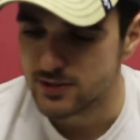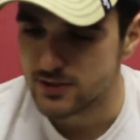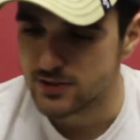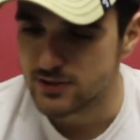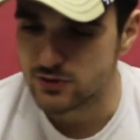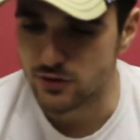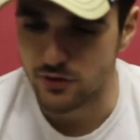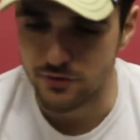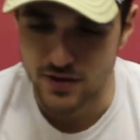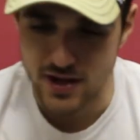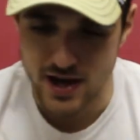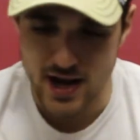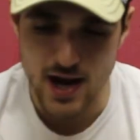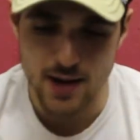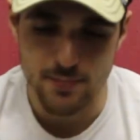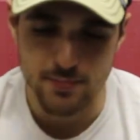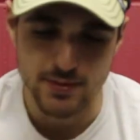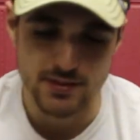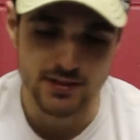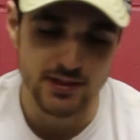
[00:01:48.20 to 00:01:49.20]
So if that
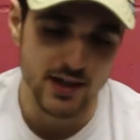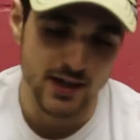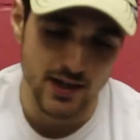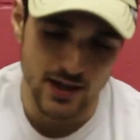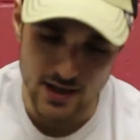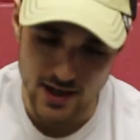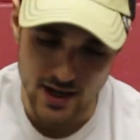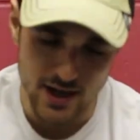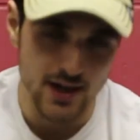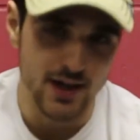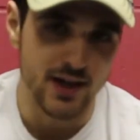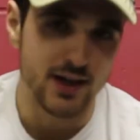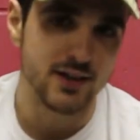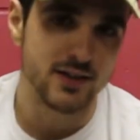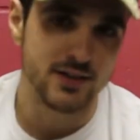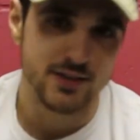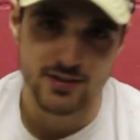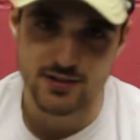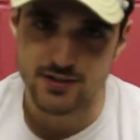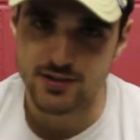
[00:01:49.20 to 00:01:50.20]
happens, I can kind
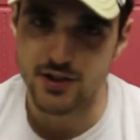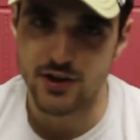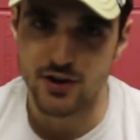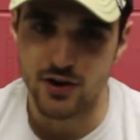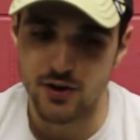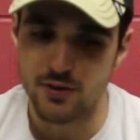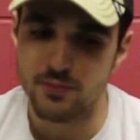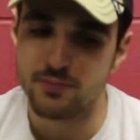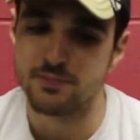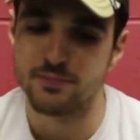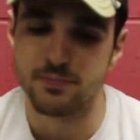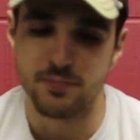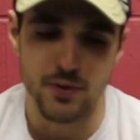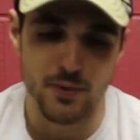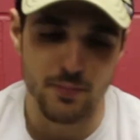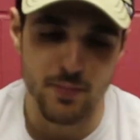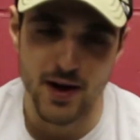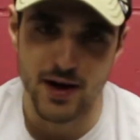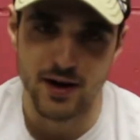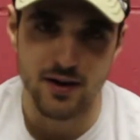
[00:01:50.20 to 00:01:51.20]
of, you know, put
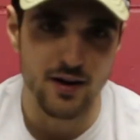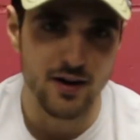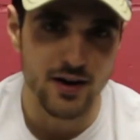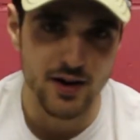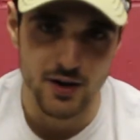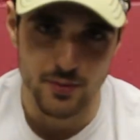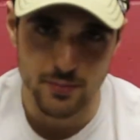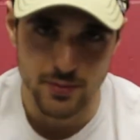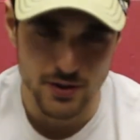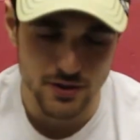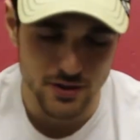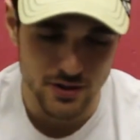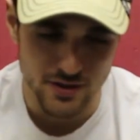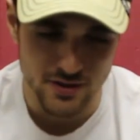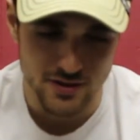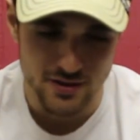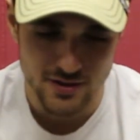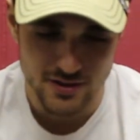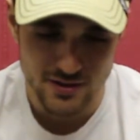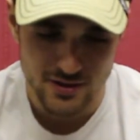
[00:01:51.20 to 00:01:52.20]
them back on, I'll be
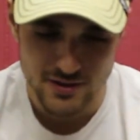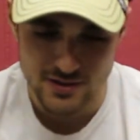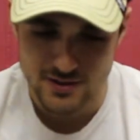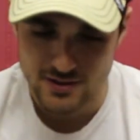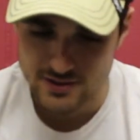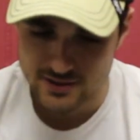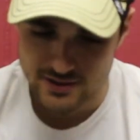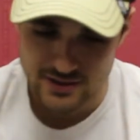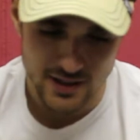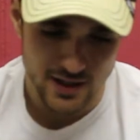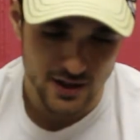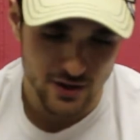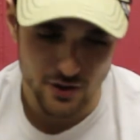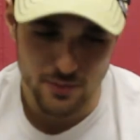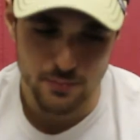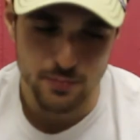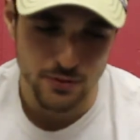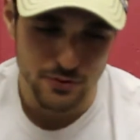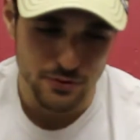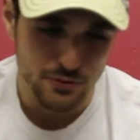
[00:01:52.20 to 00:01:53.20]
good. You know,
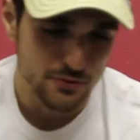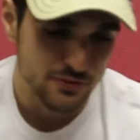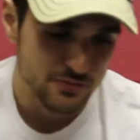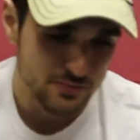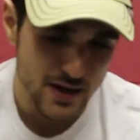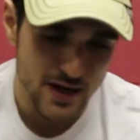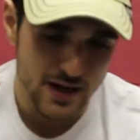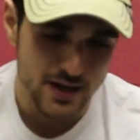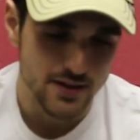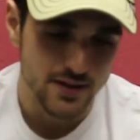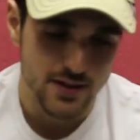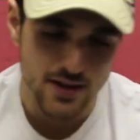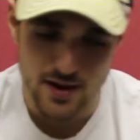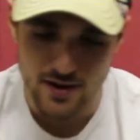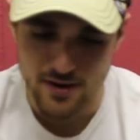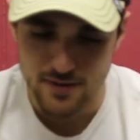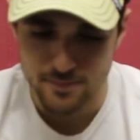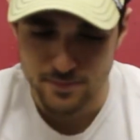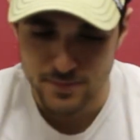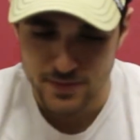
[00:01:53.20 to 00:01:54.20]
I'll put those back in
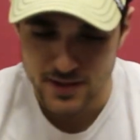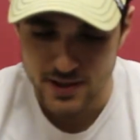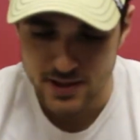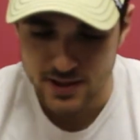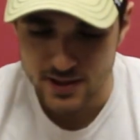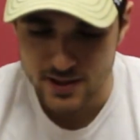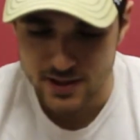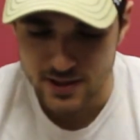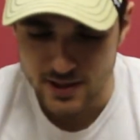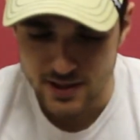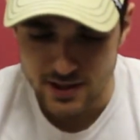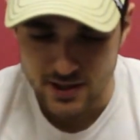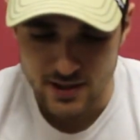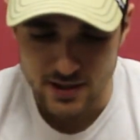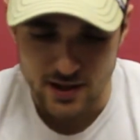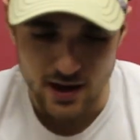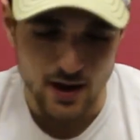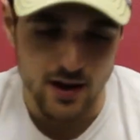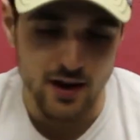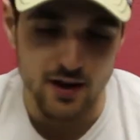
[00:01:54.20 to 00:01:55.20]
there.
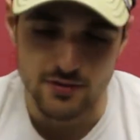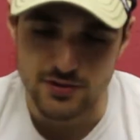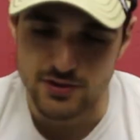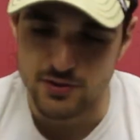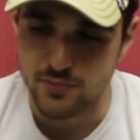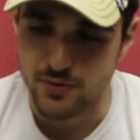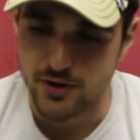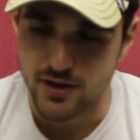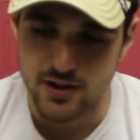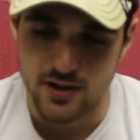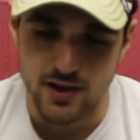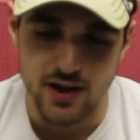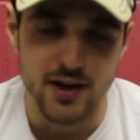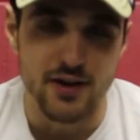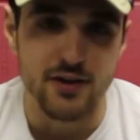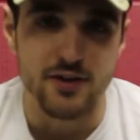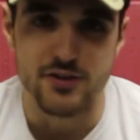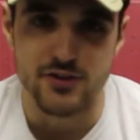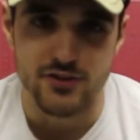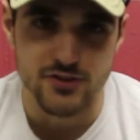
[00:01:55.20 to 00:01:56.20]
I obviously bring a
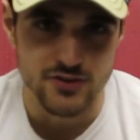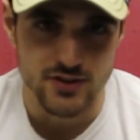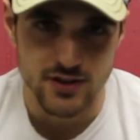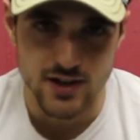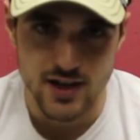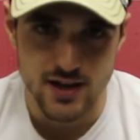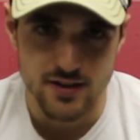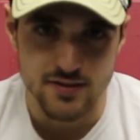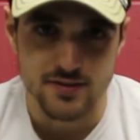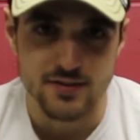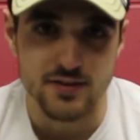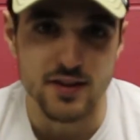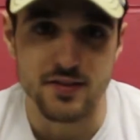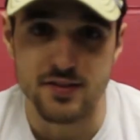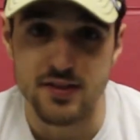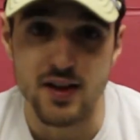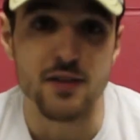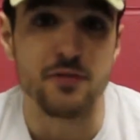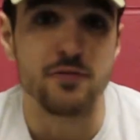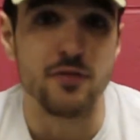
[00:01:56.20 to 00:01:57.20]
lighter just in case, let's
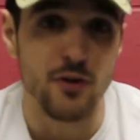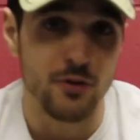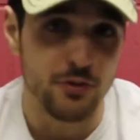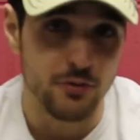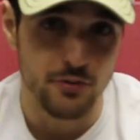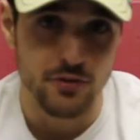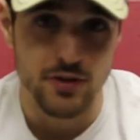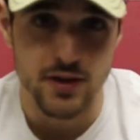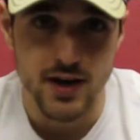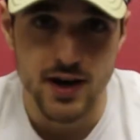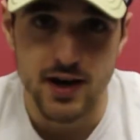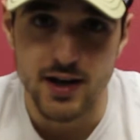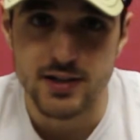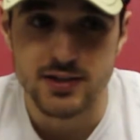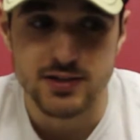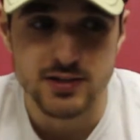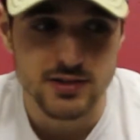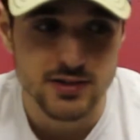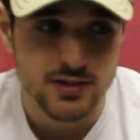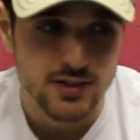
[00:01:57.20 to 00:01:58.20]
say I fall through the
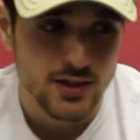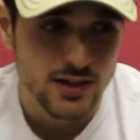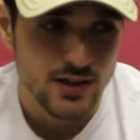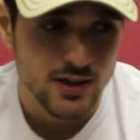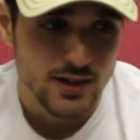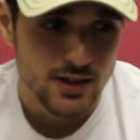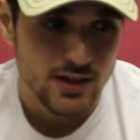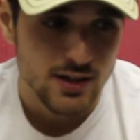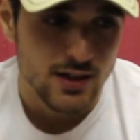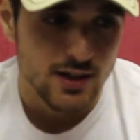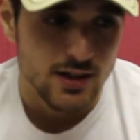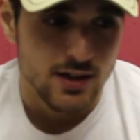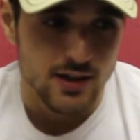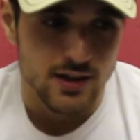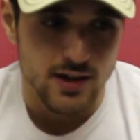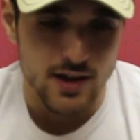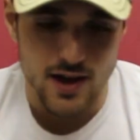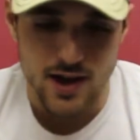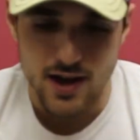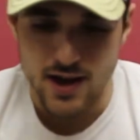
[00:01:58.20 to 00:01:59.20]
ice
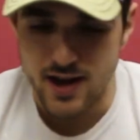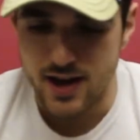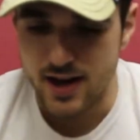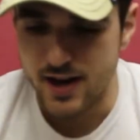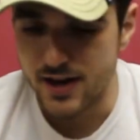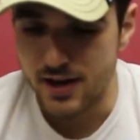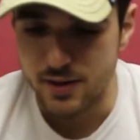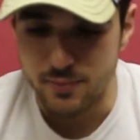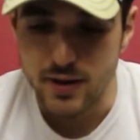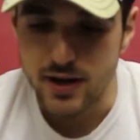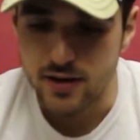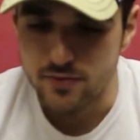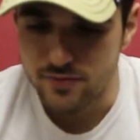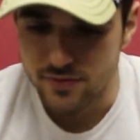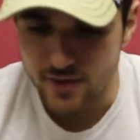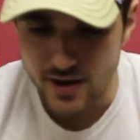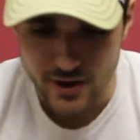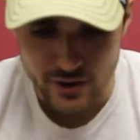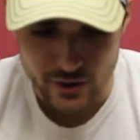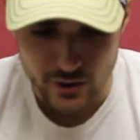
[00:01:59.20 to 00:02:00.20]
and I need to make a
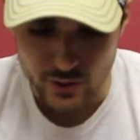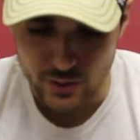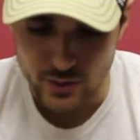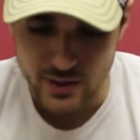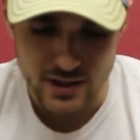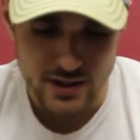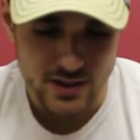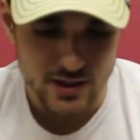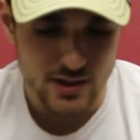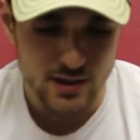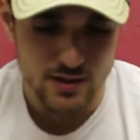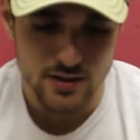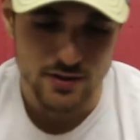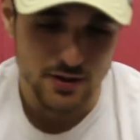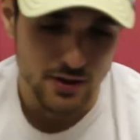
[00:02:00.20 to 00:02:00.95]
fire quick.